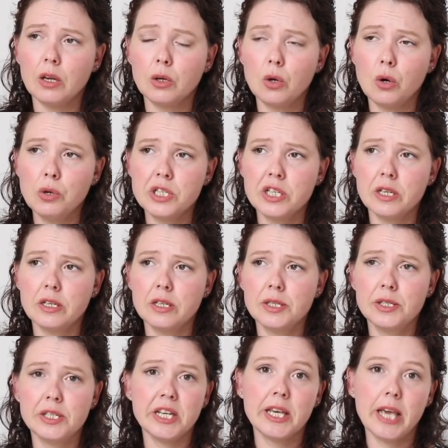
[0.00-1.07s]

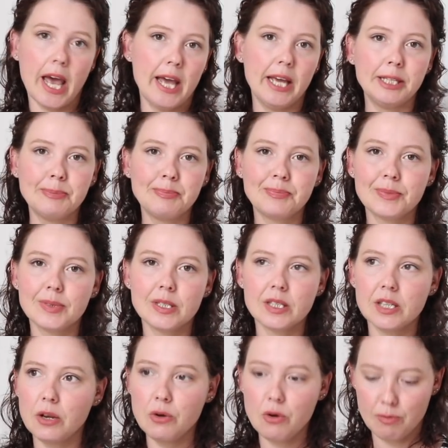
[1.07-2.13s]
cotton DK,
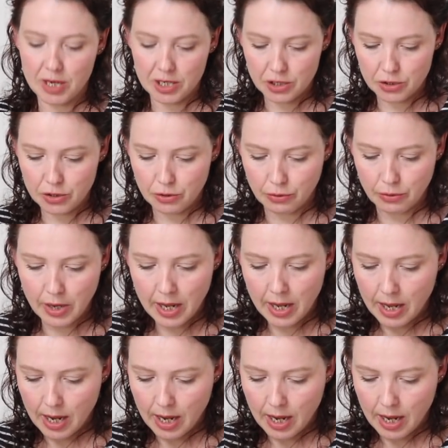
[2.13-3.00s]
so not much at all,